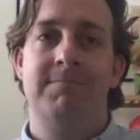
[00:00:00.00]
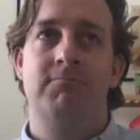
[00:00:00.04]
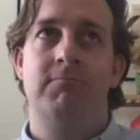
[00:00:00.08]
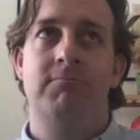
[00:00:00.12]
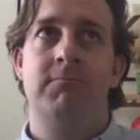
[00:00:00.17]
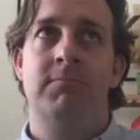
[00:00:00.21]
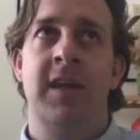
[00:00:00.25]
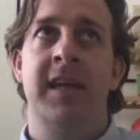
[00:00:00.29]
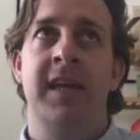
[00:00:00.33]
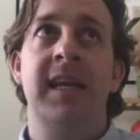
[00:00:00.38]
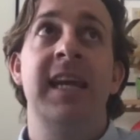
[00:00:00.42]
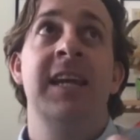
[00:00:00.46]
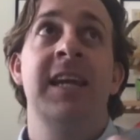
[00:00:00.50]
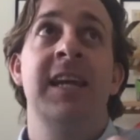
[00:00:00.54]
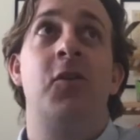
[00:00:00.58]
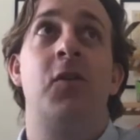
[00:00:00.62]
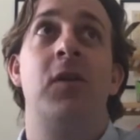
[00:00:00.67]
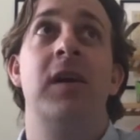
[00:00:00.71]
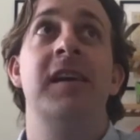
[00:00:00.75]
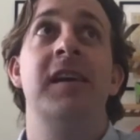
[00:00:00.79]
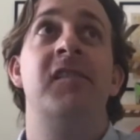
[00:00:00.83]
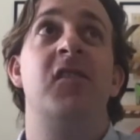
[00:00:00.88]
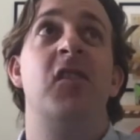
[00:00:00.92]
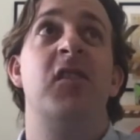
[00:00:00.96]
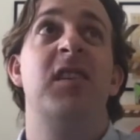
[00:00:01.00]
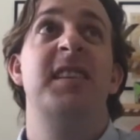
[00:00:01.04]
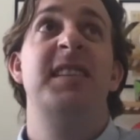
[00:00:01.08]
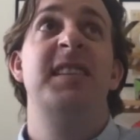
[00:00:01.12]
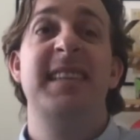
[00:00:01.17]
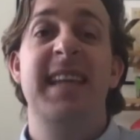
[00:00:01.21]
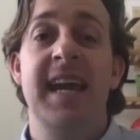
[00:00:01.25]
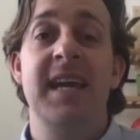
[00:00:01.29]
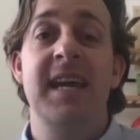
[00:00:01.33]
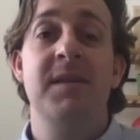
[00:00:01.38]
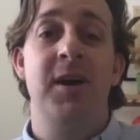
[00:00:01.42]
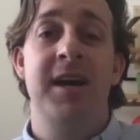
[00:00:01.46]
increase on a
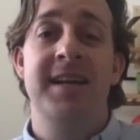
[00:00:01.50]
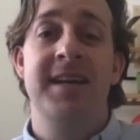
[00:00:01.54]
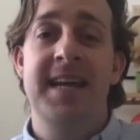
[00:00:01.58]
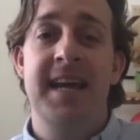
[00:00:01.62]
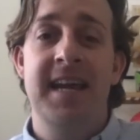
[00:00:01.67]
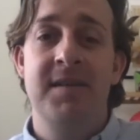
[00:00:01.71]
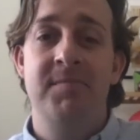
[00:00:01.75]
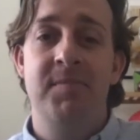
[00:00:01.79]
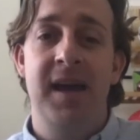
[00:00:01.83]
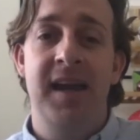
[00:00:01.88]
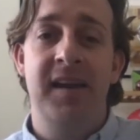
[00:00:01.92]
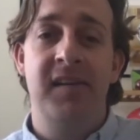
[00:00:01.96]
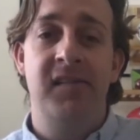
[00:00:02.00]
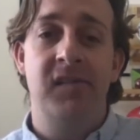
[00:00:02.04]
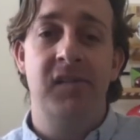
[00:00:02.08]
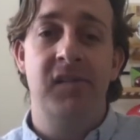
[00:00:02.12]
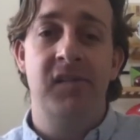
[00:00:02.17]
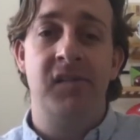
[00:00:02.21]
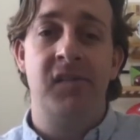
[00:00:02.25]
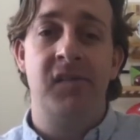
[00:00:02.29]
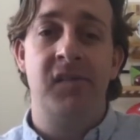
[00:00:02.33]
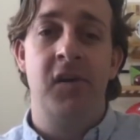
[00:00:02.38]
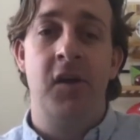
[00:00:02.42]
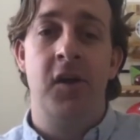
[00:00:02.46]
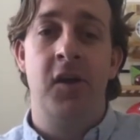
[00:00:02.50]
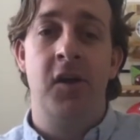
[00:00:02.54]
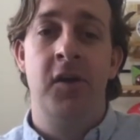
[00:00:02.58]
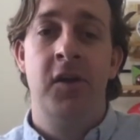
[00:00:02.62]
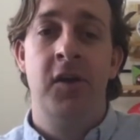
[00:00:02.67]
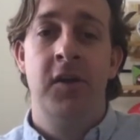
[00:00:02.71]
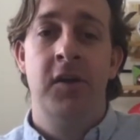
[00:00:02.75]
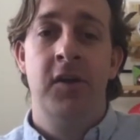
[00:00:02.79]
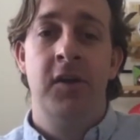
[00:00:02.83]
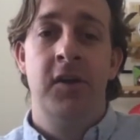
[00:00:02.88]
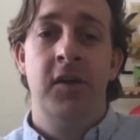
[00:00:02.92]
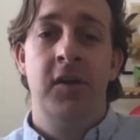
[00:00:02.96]
day by day basis. So
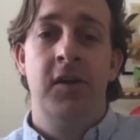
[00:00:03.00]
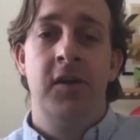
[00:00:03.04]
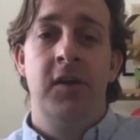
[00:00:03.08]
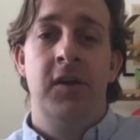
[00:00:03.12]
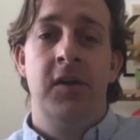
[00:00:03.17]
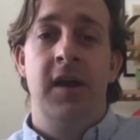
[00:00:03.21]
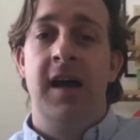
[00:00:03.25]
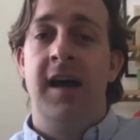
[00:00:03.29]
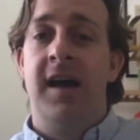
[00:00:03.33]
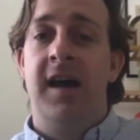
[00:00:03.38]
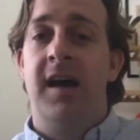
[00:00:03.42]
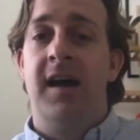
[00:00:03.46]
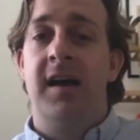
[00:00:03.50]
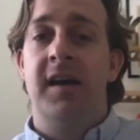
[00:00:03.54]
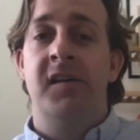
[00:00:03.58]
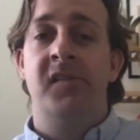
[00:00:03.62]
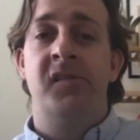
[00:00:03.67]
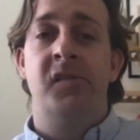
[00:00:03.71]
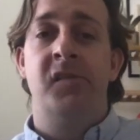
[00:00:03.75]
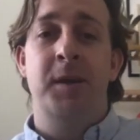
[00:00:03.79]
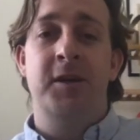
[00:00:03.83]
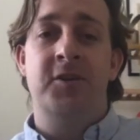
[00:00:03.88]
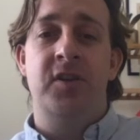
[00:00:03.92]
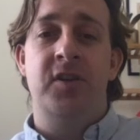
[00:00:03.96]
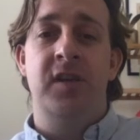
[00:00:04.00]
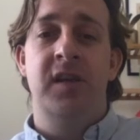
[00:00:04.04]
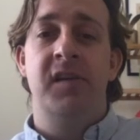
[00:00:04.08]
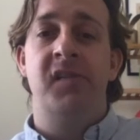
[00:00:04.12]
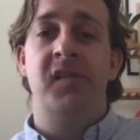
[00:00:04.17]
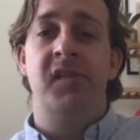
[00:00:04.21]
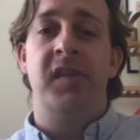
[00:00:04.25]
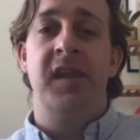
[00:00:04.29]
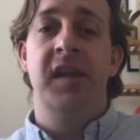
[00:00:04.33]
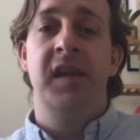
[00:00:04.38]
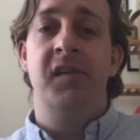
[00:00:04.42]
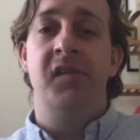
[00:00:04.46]
especially as
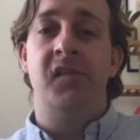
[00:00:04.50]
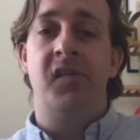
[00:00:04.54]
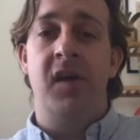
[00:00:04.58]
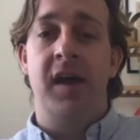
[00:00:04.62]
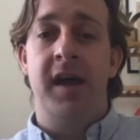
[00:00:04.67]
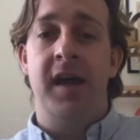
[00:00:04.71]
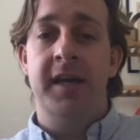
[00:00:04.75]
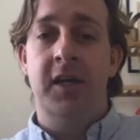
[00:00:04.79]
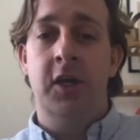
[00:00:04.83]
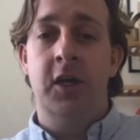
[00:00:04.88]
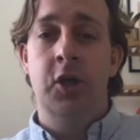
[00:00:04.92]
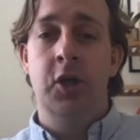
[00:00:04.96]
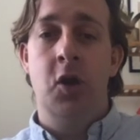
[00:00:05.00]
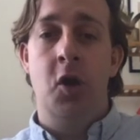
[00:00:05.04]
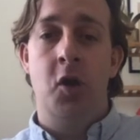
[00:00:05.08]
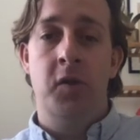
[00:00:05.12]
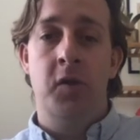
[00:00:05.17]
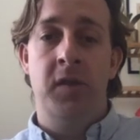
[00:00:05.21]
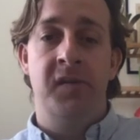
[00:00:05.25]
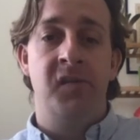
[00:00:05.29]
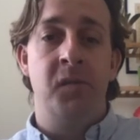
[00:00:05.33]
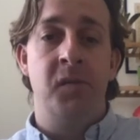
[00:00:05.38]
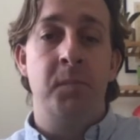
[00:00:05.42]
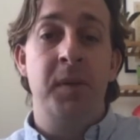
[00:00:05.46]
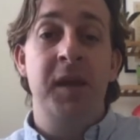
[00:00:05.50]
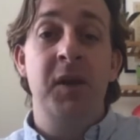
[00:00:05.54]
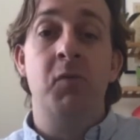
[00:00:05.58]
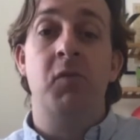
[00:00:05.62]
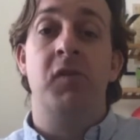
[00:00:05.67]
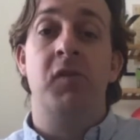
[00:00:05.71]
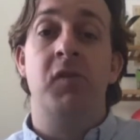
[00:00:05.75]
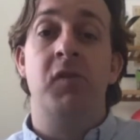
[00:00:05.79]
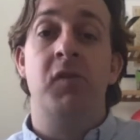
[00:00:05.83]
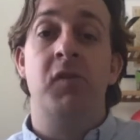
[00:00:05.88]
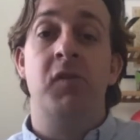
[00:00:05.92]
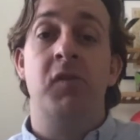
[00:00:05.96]
things like, there's a big
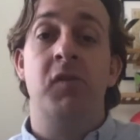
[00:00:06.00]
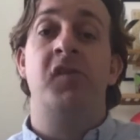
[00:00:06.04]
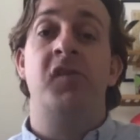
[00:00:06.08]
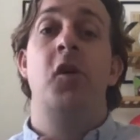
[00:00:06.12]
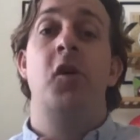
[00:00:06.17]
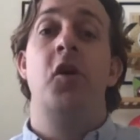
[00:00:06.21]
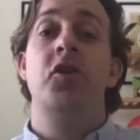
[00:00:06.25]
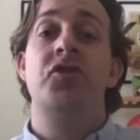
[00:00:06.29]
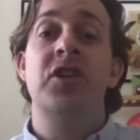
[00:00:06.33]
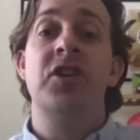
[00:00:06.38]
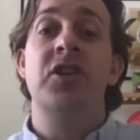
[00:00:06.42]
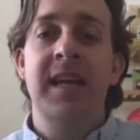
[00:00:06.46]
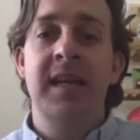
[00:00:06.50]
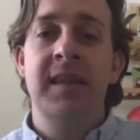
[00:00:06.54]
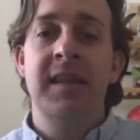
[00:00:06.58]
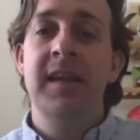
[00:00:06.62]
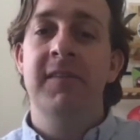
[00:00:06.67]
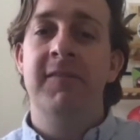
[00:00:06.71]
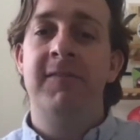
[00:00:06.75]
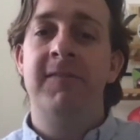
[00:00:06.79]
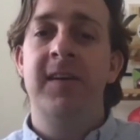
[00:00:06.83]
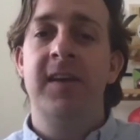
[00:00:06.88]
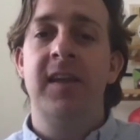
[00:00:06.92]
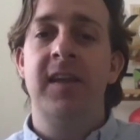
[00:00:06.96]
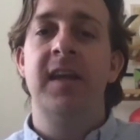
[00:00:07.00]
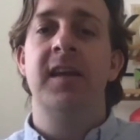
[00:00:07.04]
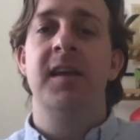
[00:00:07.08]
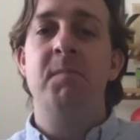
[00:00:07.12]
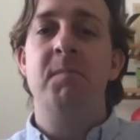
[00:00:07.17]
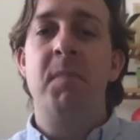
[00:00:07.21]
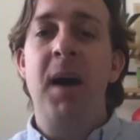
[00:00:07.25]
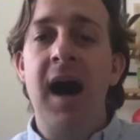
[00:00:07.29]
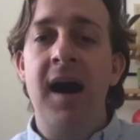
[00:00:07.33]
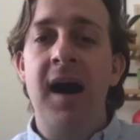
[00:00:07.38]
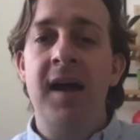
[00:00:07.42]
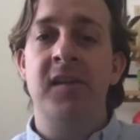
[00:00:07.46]
resurgence in the affiliate and
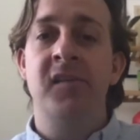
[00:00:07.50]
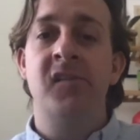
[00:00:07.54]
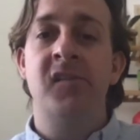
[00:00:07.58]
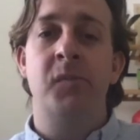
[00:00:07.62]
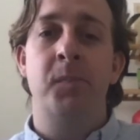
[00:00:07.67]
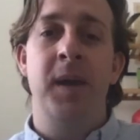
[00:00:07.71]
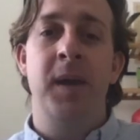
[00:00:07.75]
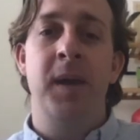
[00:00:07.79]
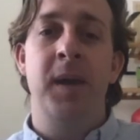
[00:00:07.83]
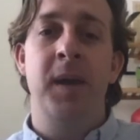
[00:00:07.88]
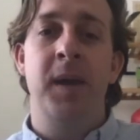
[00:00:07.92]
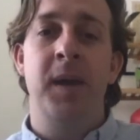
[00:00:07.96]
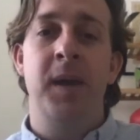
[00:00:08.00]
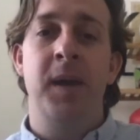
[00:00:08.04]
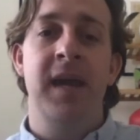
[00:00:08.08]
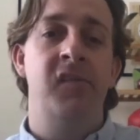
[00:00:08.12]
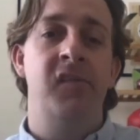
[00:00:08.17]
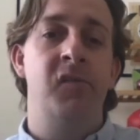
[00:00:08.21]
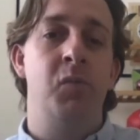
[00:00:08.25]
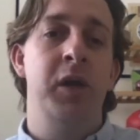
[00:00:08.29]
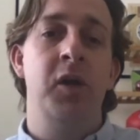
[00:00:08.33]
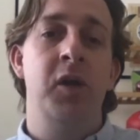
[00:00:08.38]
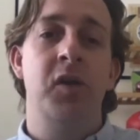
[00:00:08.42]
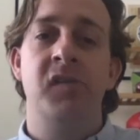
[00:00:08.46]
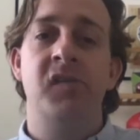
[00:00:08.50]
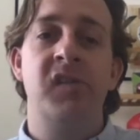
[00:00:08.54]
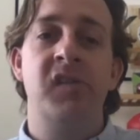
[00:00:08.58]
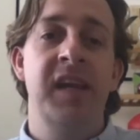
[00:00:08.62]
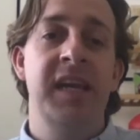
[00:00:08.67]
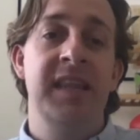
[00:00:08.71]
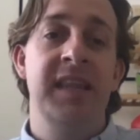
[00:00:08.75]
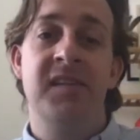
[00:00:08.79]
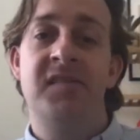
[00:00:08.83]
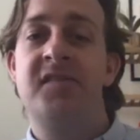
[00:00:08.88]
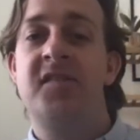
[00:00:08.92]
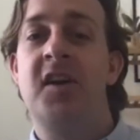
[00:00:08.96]
partner space, we're going to see this
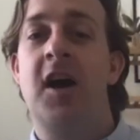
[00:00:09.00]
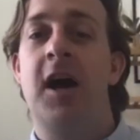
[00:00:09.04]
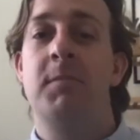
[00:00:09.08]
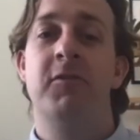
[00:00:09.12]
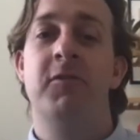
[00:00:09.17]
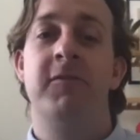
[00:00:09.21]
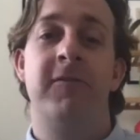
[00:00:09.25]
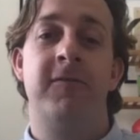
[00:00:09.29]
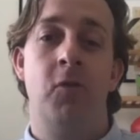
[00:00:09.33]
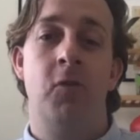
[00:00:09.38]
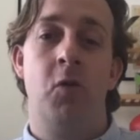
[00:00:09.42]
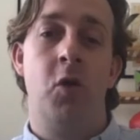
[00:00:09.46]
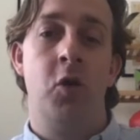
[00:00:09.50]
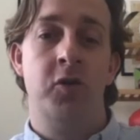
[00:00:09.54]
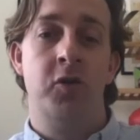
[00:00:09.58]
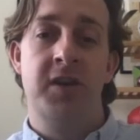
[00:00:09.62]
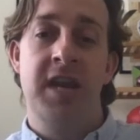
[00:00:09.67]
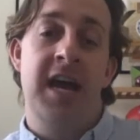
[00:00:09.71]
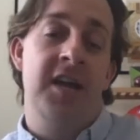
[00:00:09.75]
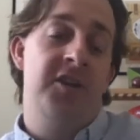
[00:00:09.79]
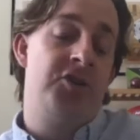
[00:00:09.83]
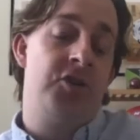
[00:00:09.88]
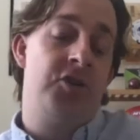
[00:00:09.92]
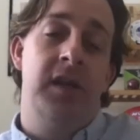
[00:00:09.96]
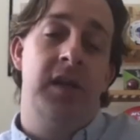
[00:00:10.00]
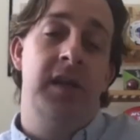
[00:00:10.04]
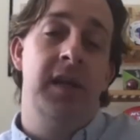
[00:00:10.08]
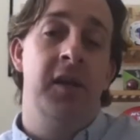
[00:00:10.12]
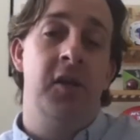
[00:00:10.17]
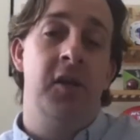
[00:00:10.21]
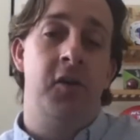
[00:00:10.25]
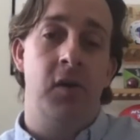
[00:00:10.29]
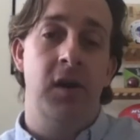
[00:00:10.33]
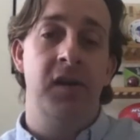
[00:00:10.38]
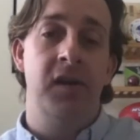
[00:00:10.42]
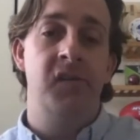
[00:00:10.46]
type of fraud naturally
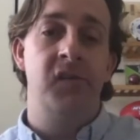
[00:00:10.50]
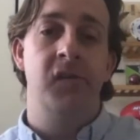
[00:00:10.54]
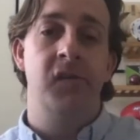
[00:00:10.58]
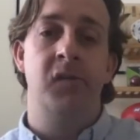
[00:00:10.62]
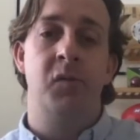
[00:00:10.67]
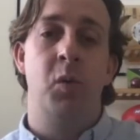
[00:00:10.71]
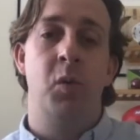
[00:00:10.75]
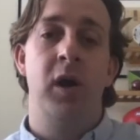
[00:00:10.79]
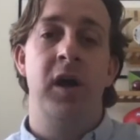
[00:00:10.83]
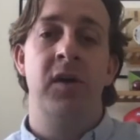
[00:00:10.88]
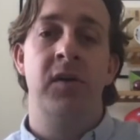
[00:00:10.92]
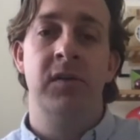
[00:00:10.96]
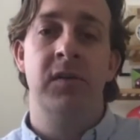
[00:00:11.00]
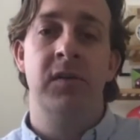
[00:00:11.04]
increase as well.